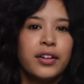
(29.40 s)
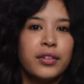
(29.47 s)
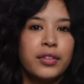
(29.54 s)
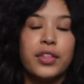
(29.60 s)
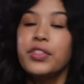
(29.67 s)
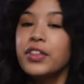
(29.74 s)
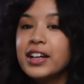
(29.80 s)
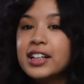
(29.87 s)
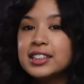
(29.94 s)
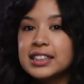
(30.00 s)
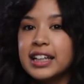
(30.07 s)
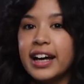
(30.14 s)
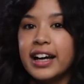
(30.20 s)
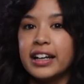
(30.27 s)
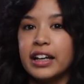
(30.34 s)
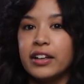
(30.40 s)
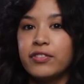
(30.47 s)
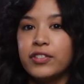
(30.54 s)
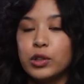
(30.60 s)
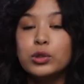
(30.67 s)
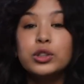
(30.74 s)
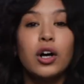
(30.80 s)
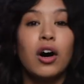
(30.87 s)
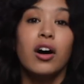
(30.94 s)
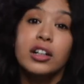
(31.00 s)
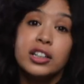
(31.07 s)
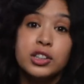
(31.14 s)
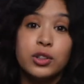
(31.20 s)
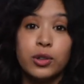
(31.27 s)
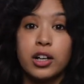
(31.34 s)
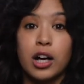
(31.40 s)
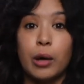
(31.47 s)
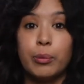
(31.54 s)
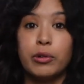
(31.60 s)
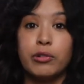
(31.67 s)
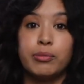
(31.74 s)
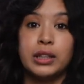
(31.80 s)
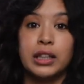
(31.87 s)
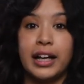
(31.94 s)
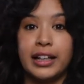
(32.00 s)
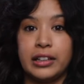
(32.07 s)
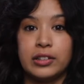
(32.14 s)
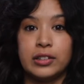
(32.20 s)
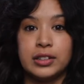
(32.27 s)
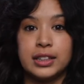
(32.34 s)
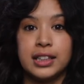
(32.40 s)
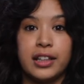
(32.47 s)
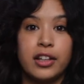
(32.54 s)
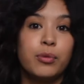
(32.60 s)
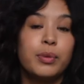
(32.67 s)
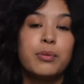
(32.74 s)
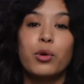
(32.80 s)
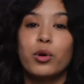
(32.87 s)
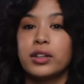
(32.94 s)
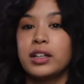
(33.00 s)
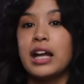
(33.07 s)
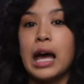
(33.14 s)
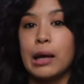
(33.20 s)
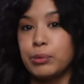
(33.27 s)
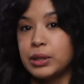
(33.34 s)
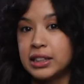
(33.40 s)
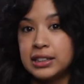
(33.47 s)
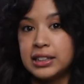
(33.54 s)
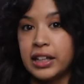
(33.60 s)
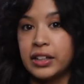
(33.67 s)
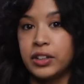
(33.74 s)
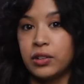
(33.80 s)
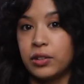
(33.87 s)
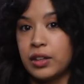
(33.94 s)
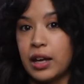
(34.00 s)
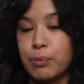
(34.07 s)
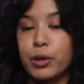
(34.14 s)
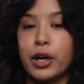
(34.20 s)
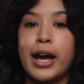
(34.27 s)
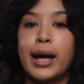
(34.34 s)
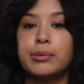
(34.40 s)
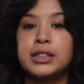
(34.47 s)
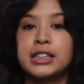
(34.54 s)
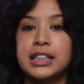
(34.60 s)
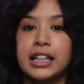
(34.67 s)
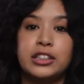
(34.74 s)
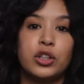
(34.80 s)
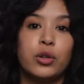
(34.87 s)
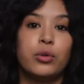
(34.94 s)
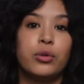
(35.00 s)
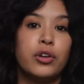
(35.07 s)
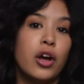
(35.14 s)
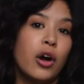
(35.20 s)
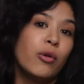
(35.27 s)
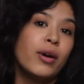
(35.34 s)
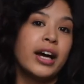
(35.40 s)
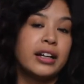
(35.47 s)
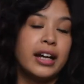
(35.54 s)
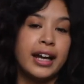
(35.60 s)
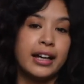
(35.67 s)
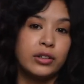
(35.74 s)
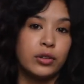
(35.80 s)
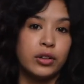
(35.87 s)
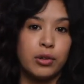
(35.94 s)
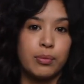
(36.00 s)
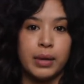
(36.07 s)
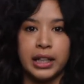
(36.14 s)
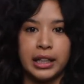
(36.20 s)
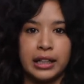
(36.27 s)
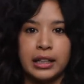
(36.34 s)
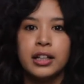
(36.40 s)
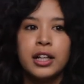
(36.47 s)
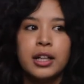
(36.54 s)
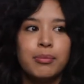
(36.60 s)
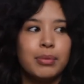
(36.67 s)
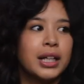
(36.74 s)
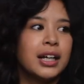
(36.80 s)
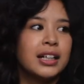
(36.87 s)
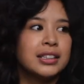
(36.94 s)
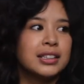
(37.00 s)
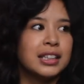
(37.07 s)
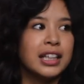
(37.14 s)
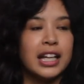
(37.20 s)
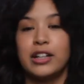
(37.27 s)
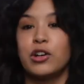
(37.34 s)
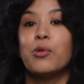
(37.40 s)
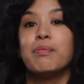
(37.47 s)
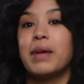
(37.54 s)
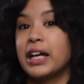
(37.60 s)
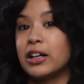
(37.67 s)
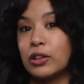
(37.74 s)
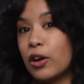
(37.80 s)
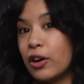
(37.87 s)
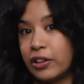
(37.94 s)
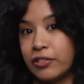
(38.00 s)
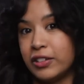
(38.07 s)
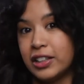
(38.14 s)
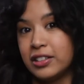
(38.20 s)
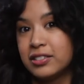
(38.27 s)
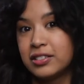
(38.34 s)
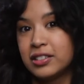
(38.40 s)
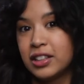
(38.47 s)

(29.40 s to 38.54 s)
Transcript: The thing is that if you talk to a couple of millennials, they'll be more than happy to tell you that perhaps they don't know how to handle their money because they don't make a lot of it.